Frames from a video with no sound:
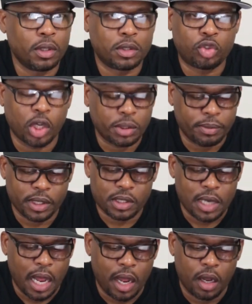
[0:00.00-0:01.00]
Trust me, it's
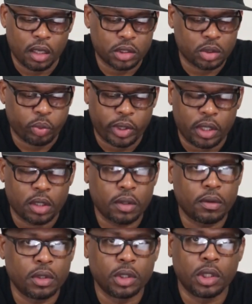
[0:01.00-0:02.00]
not a sweet
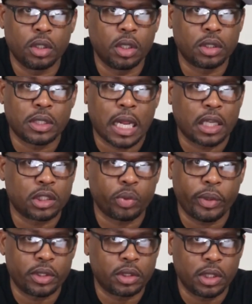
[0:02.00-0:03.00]

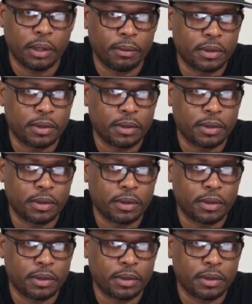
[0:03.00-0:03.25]
sip.